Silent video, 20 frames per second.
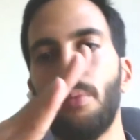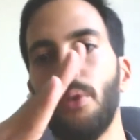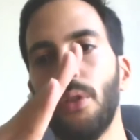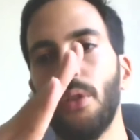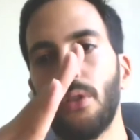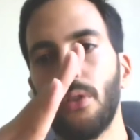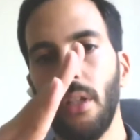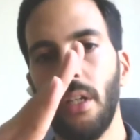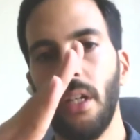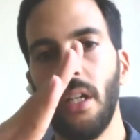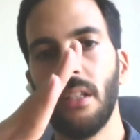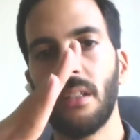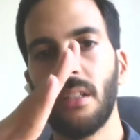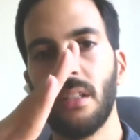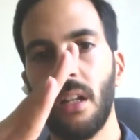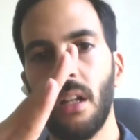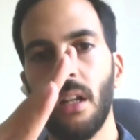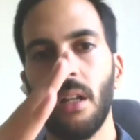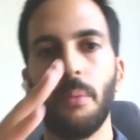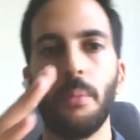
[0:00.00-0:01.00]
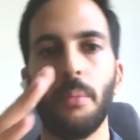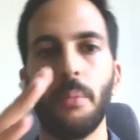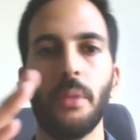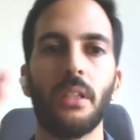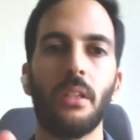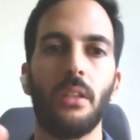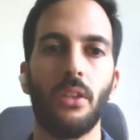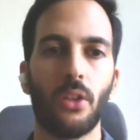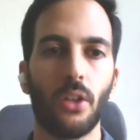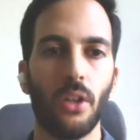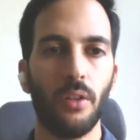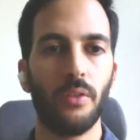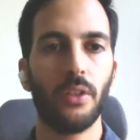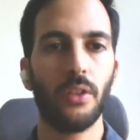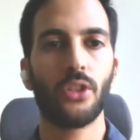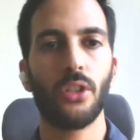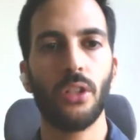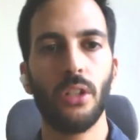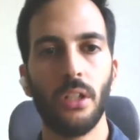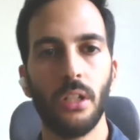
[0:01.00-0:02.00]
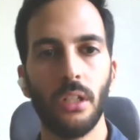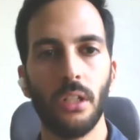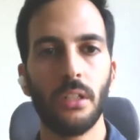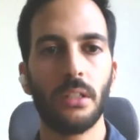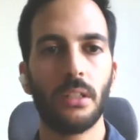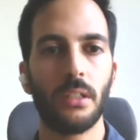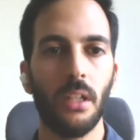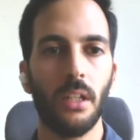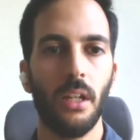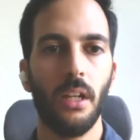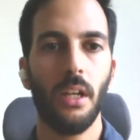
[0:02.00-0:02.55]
you want to enhance it a little bit, the curvatures,